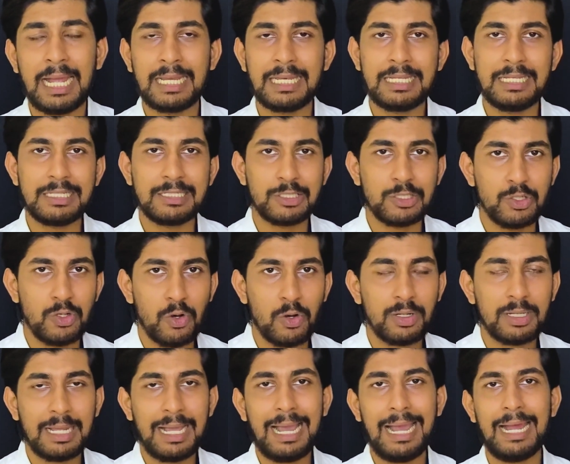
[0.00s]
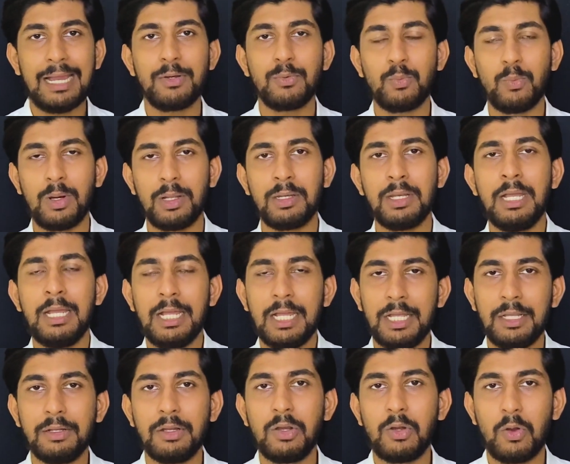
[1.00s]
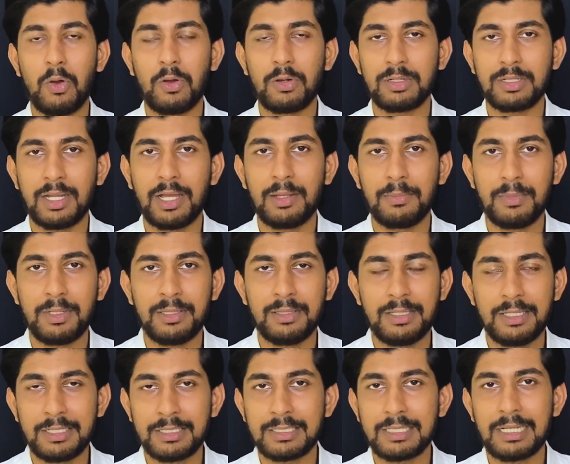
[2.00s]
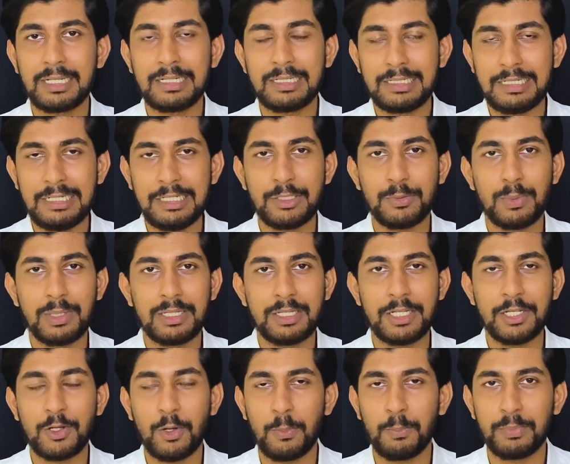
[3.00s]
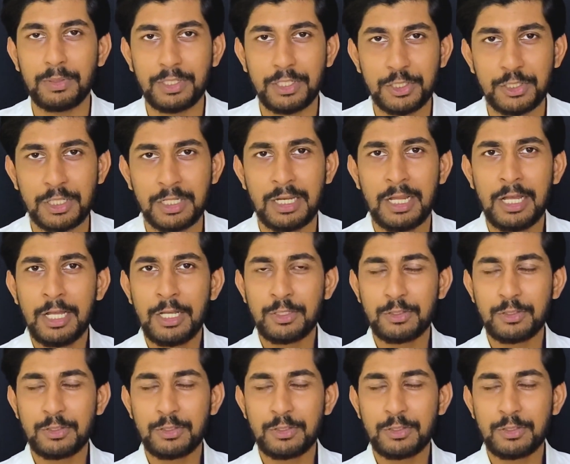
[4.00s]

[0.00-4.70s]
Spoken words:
and he's not had one in a long time in this T20 competition.